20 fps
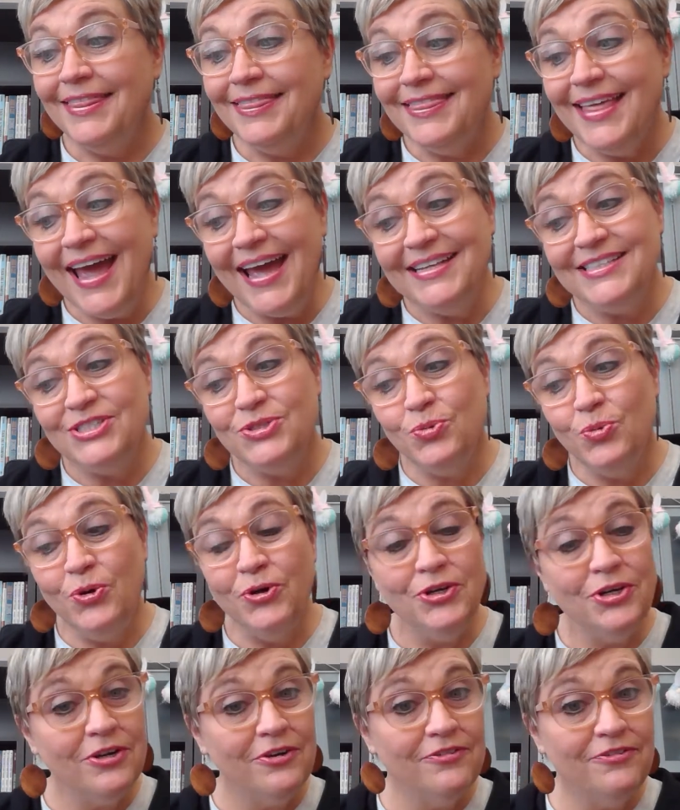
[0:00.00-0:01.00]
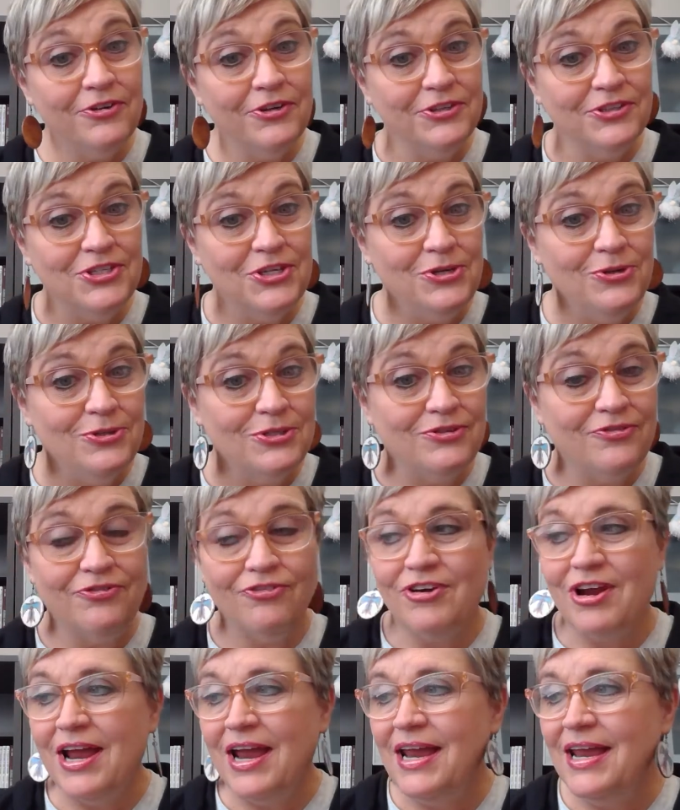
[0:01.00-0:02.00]
That's wonderful news,
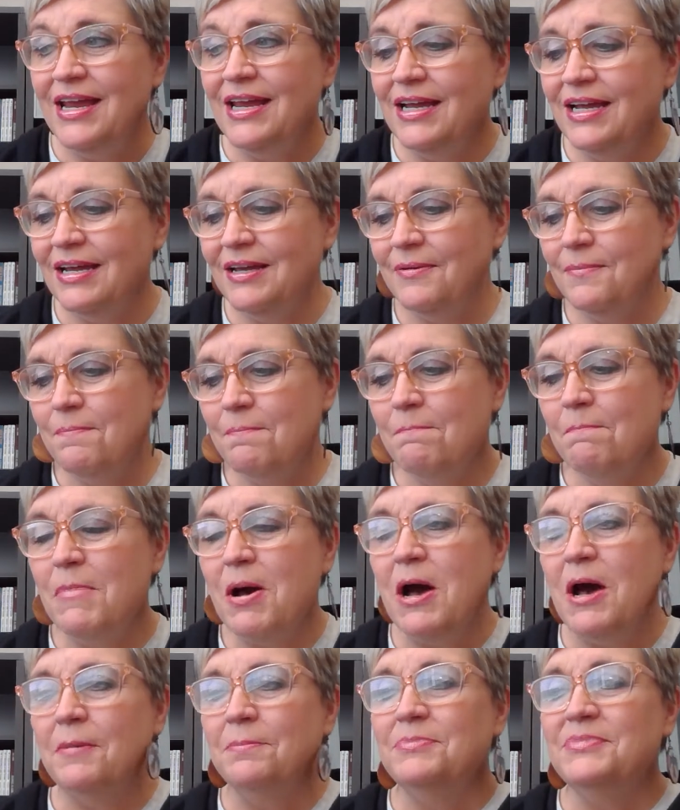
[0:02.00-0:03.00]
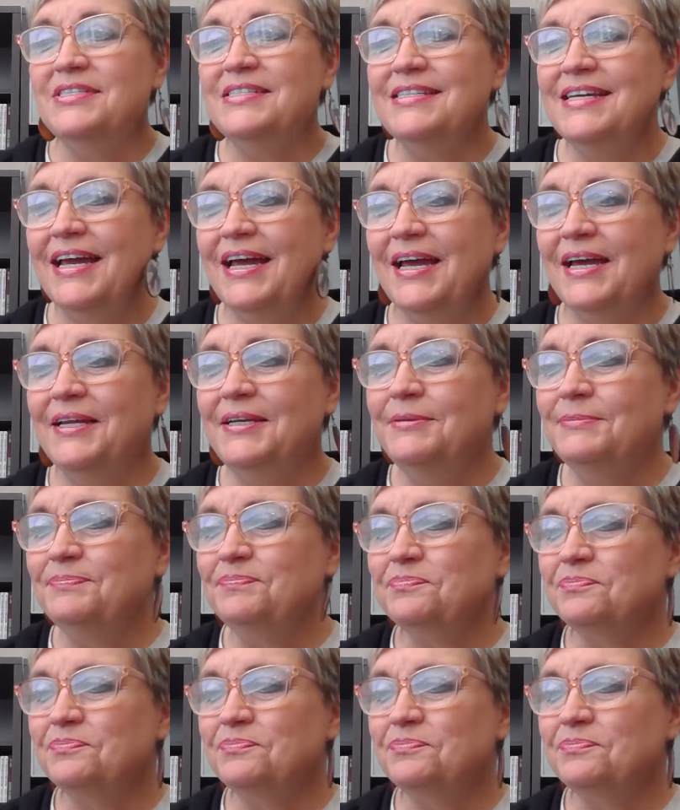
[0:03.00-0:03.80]
Frank, Mom said.